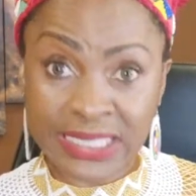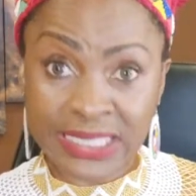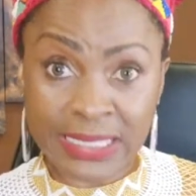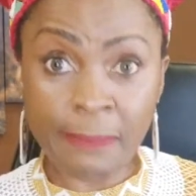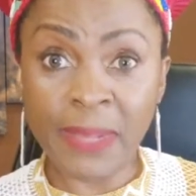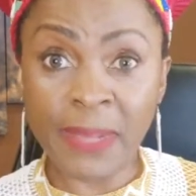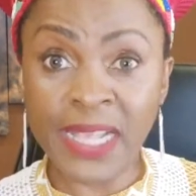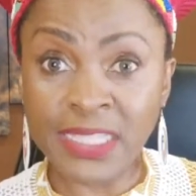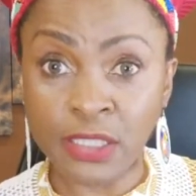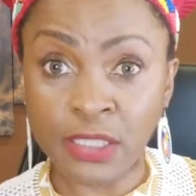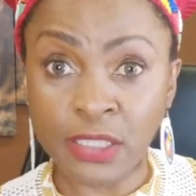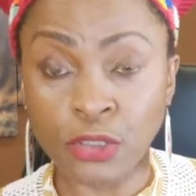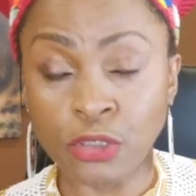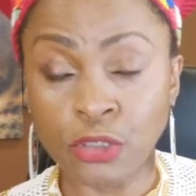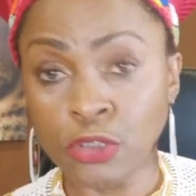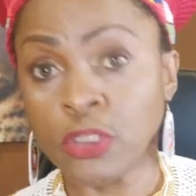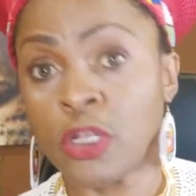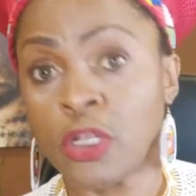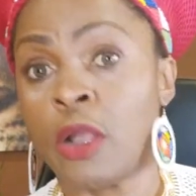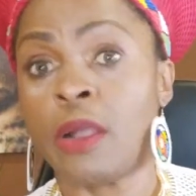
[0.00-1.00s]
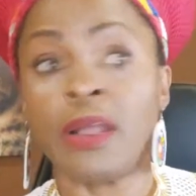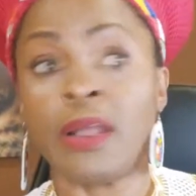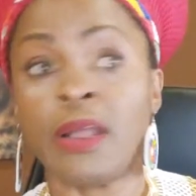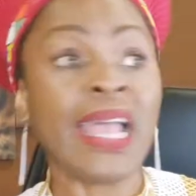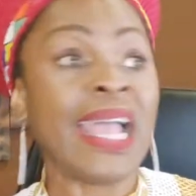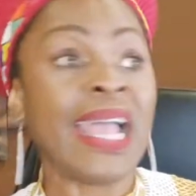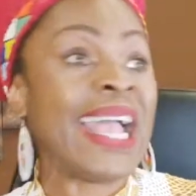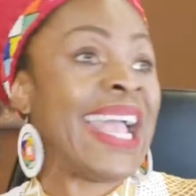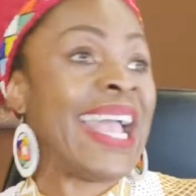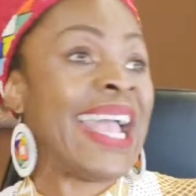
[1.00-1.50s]
ambassador's car,
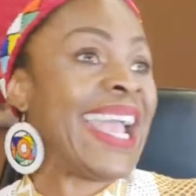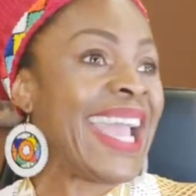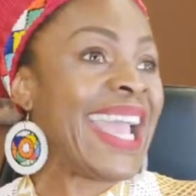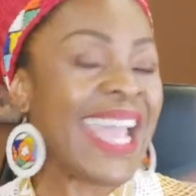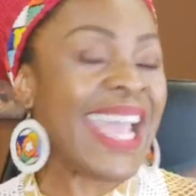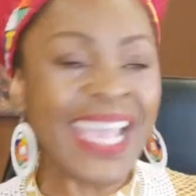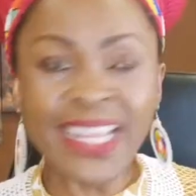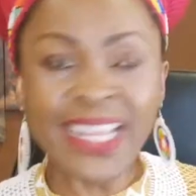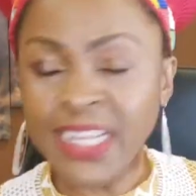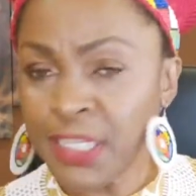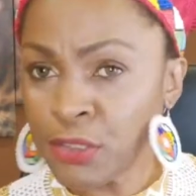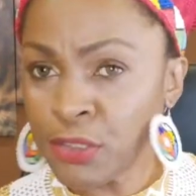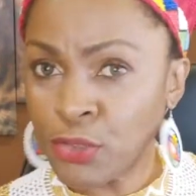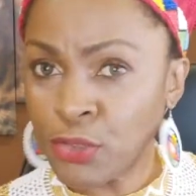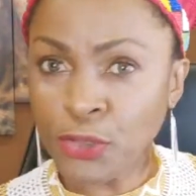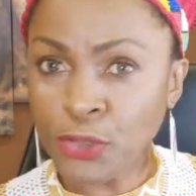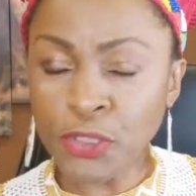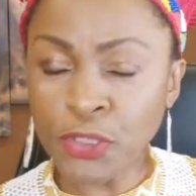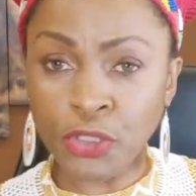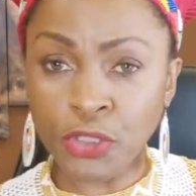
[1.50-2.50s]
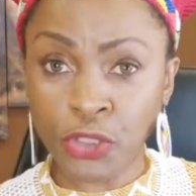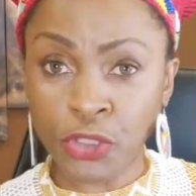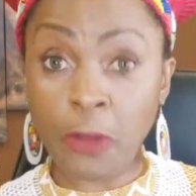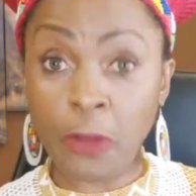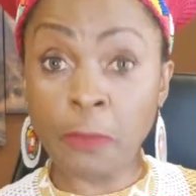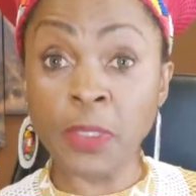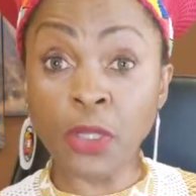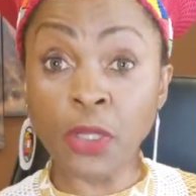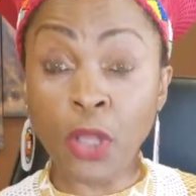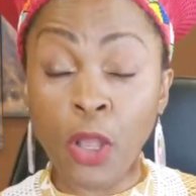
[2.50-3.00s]
heading to the
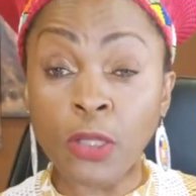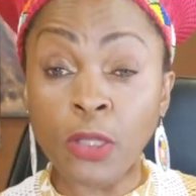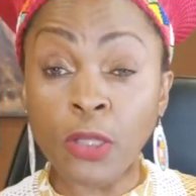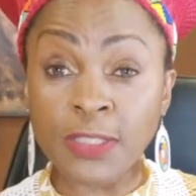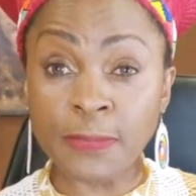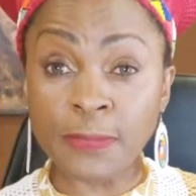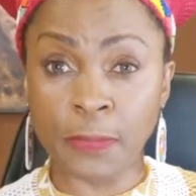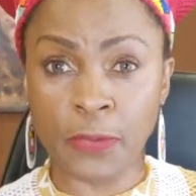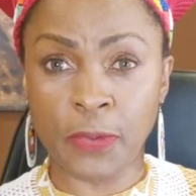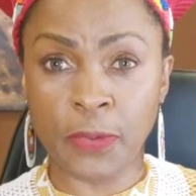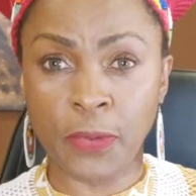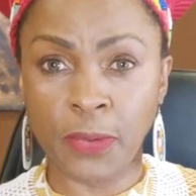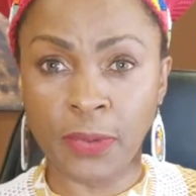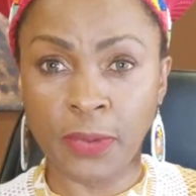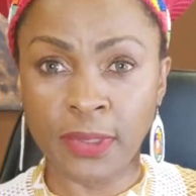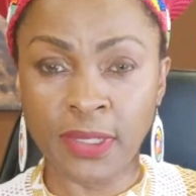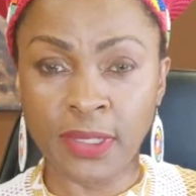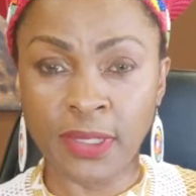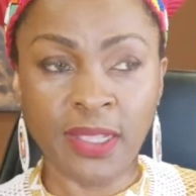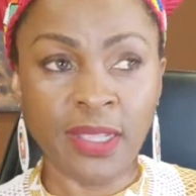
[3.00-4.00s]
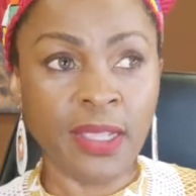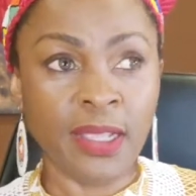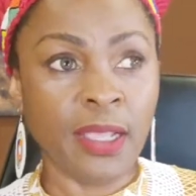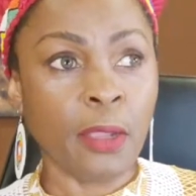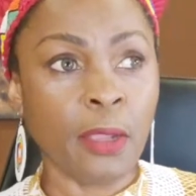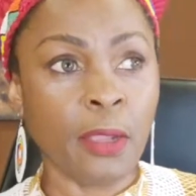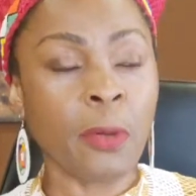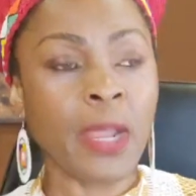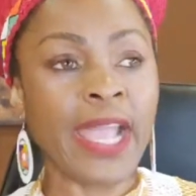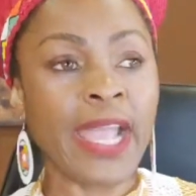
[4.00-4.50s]
German hospital,
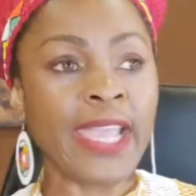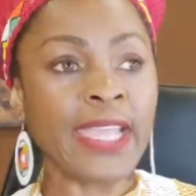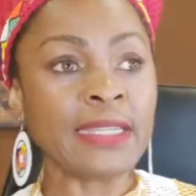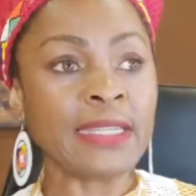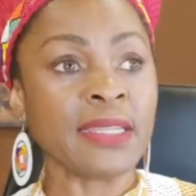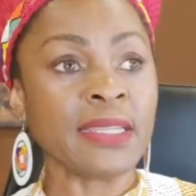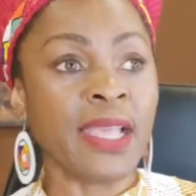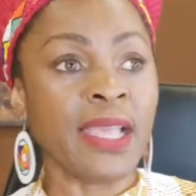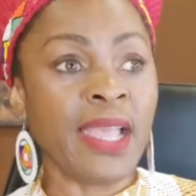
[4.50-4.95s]
right?